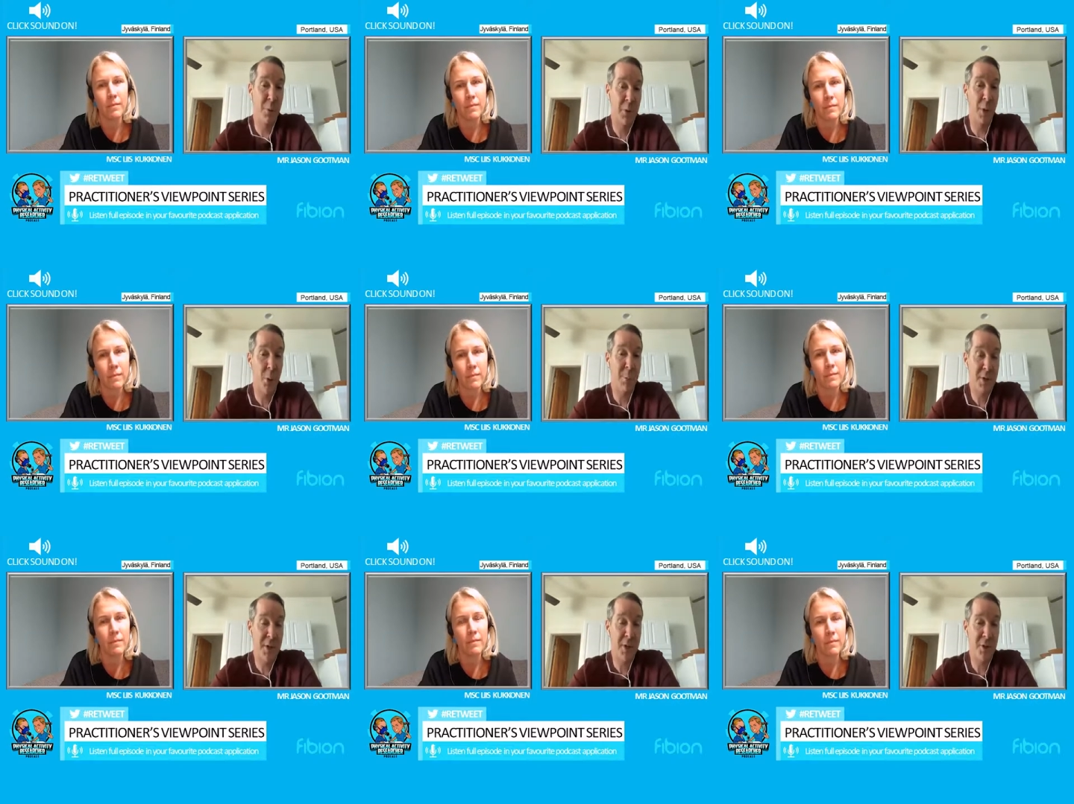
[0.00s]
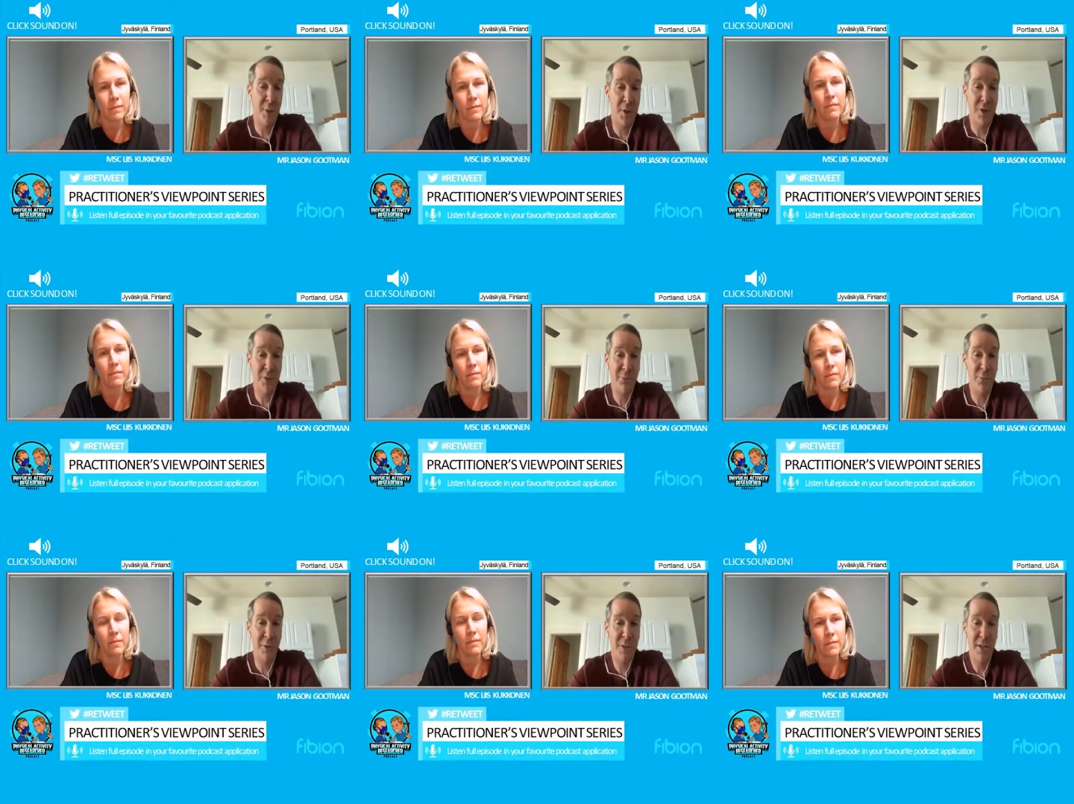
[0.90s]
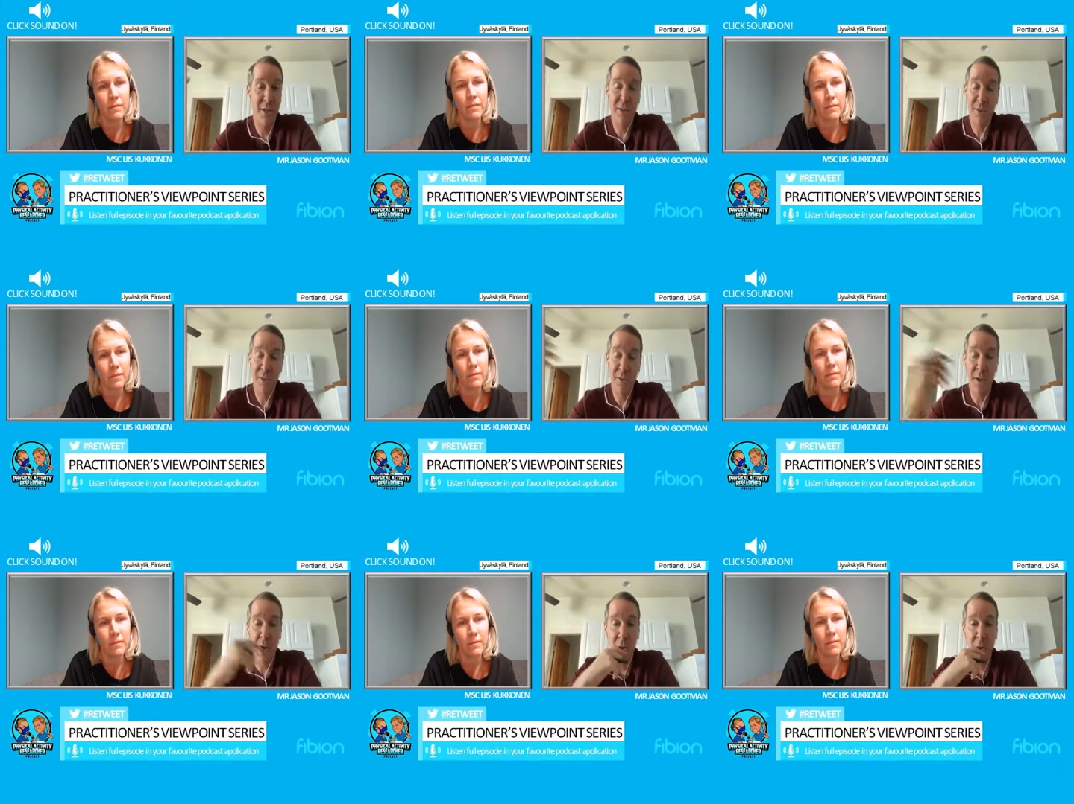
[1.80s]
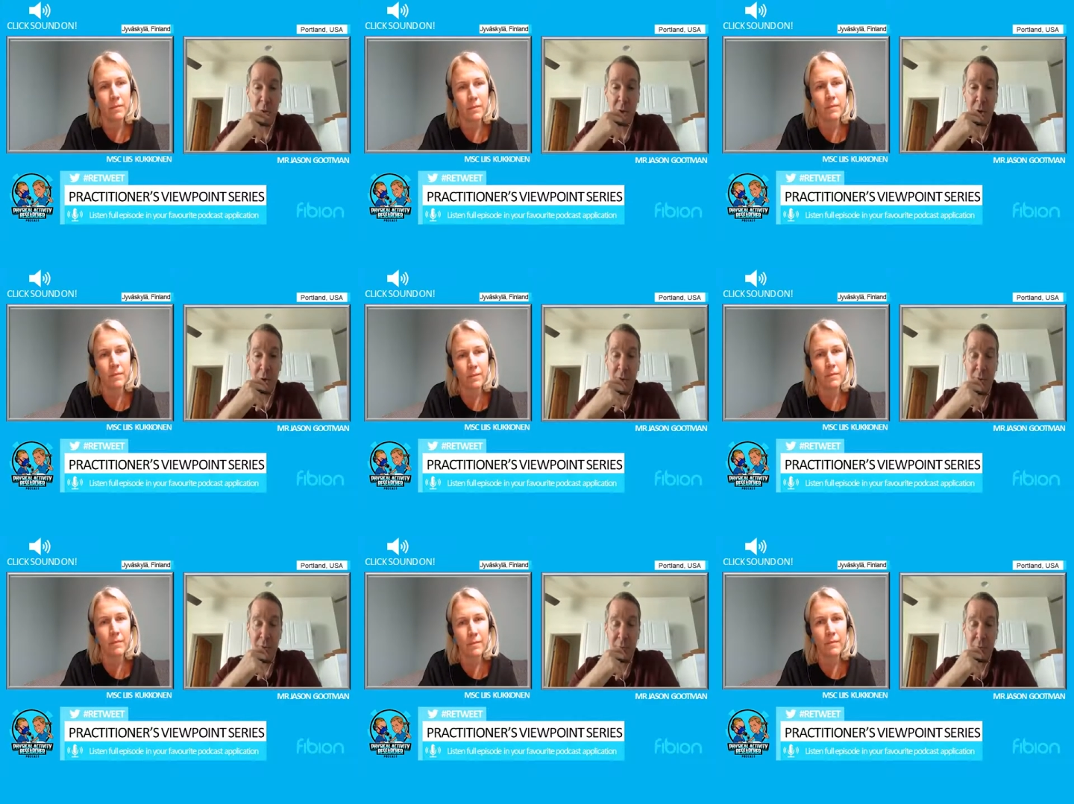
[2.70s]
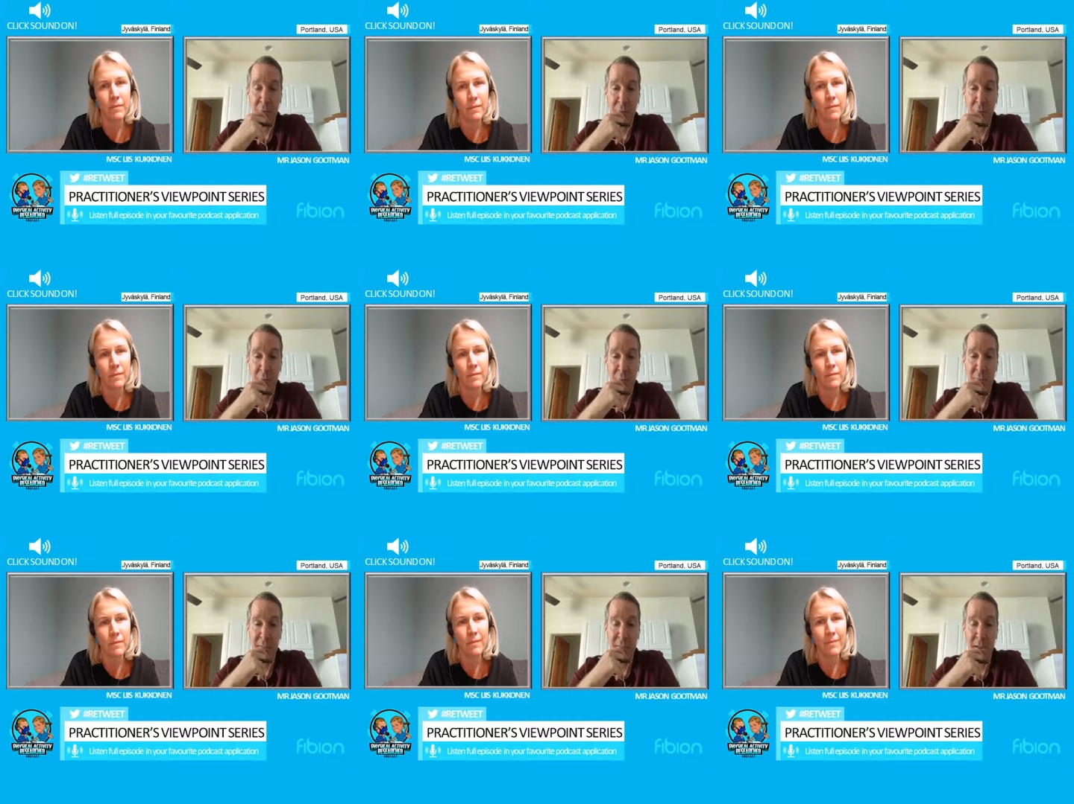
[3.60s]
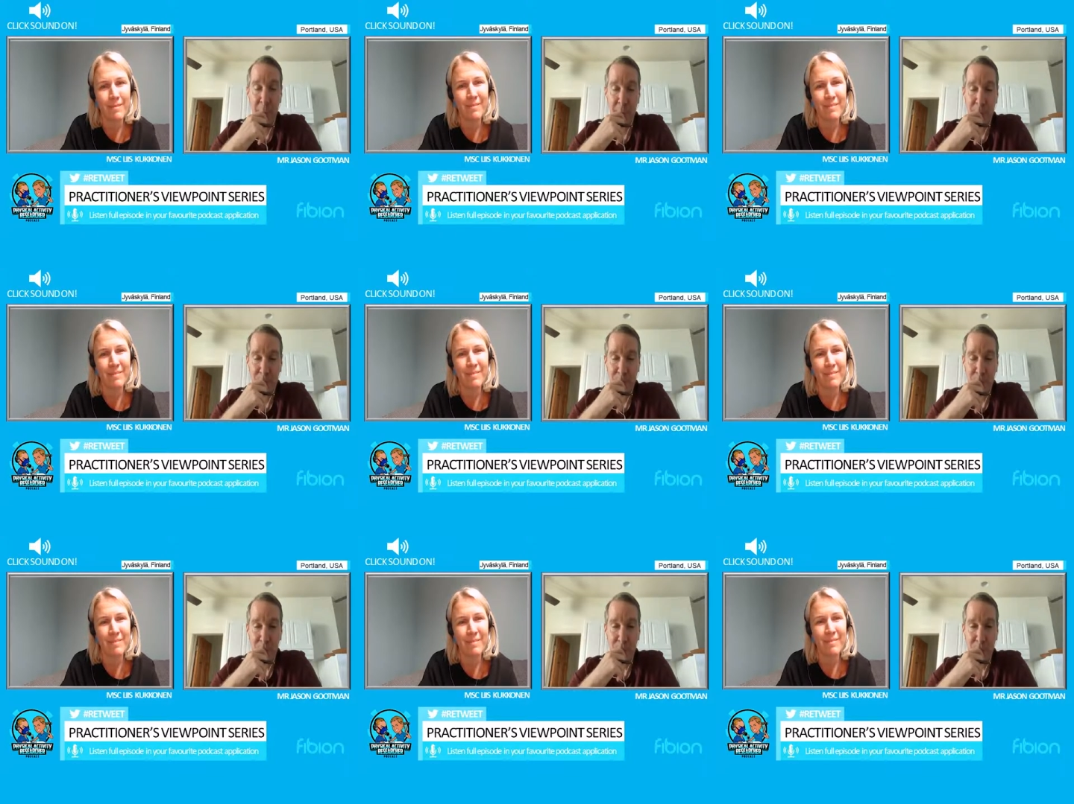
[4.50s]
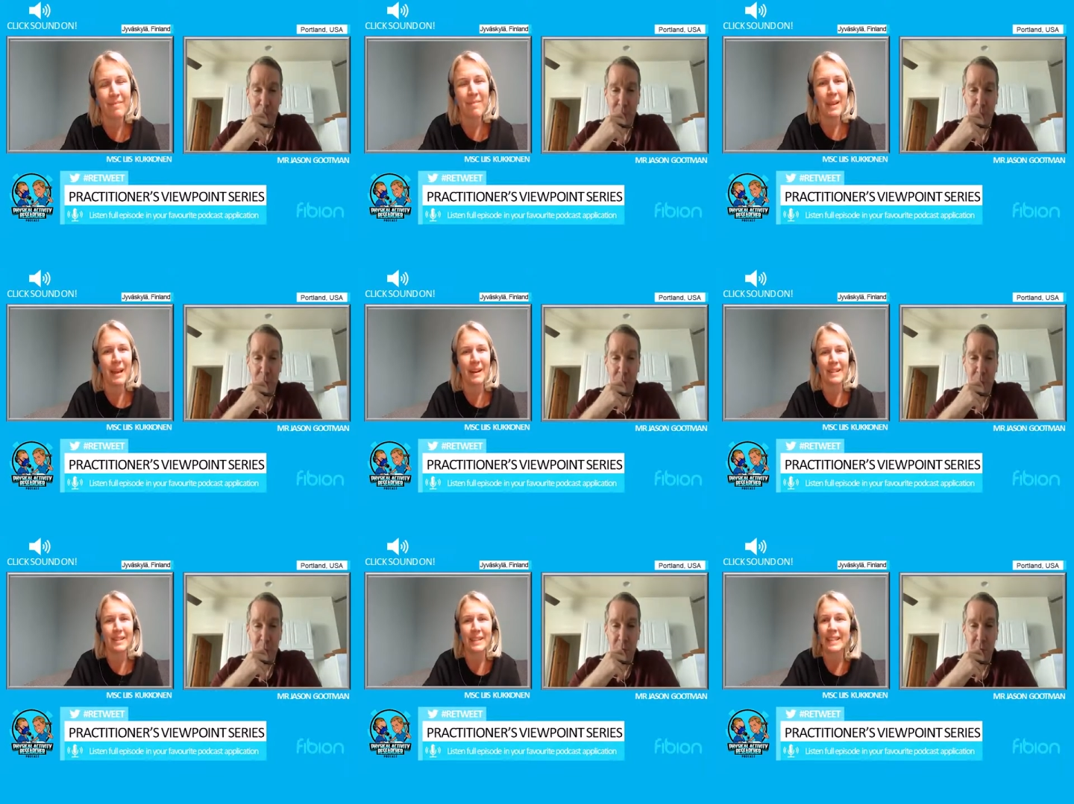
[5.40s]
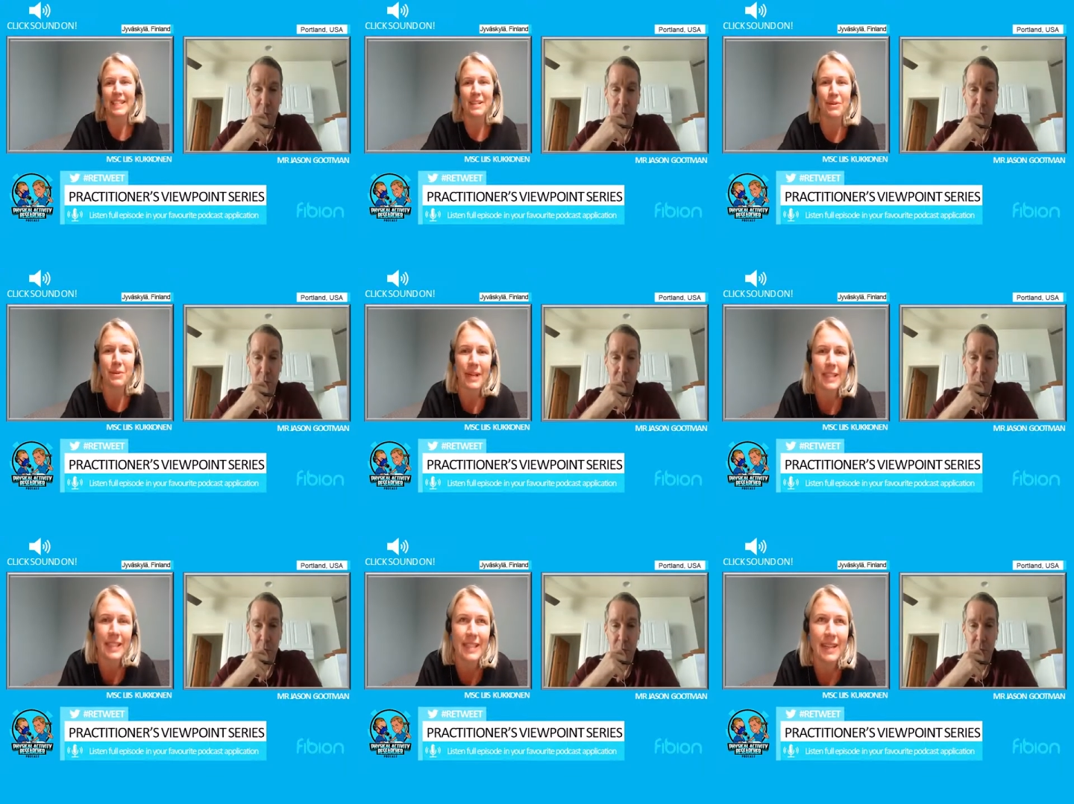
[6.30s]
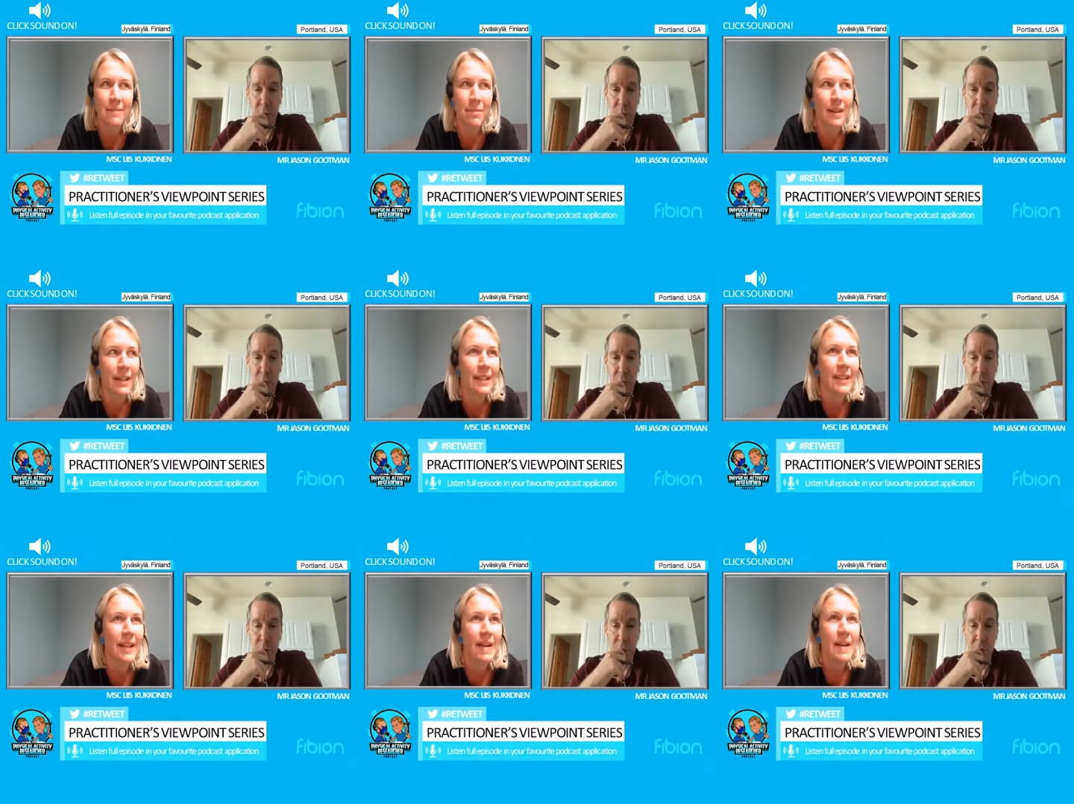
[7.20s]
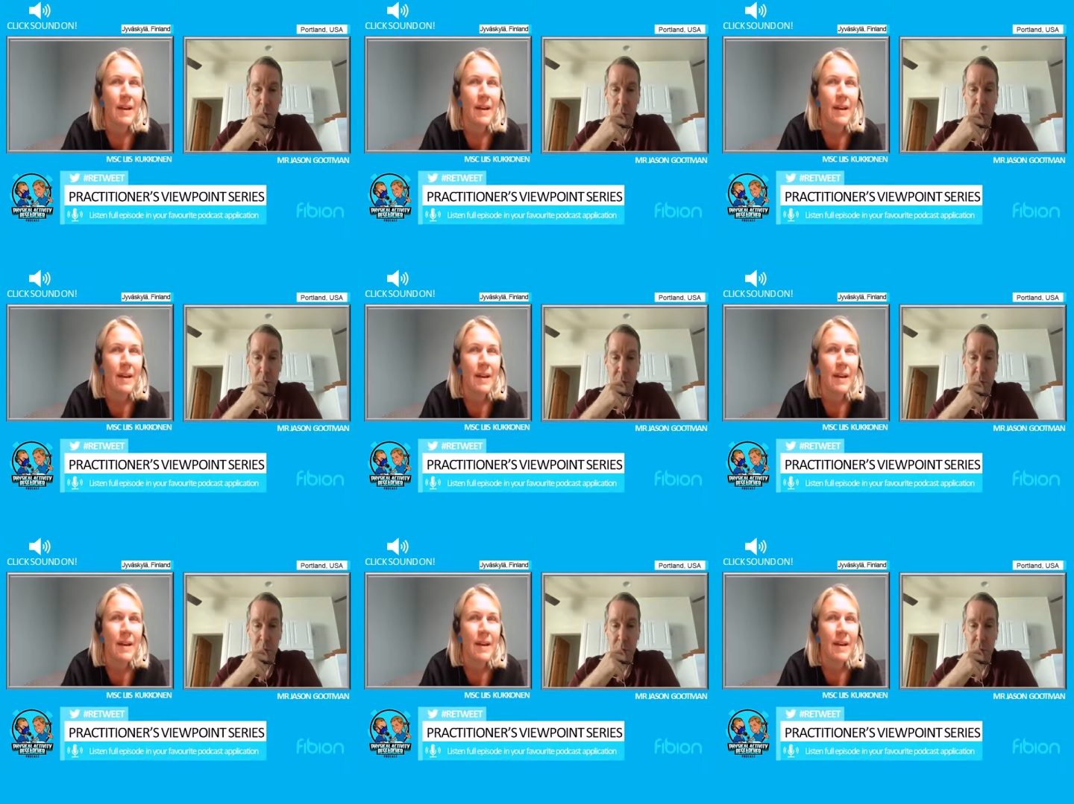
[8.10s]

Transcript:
Speaker 1: to a low percentage of processed food, a lot of good stuff tends to happen.
Speaker 2: I think it's a great example, and